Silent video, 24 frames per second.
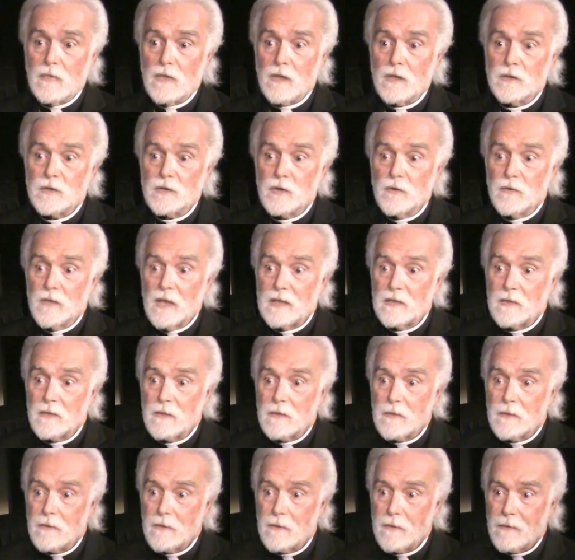So that
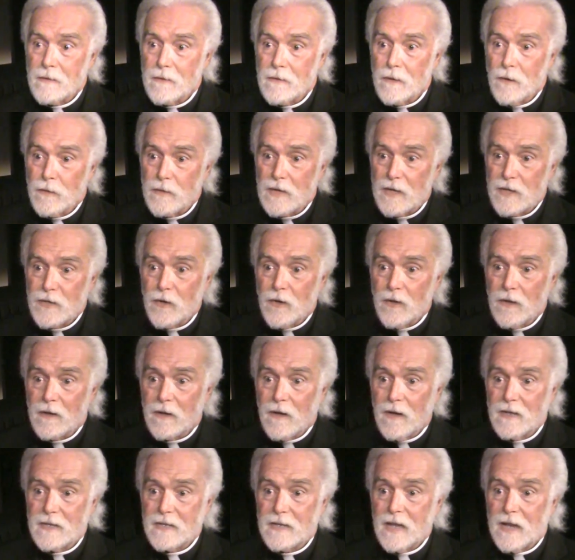no such
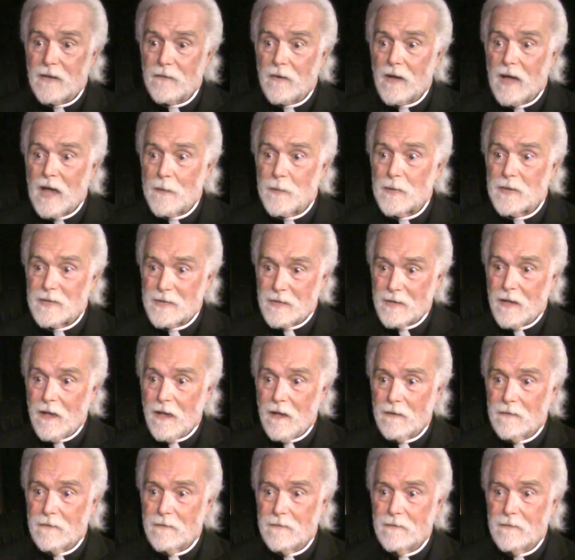Holocaust ever happens again.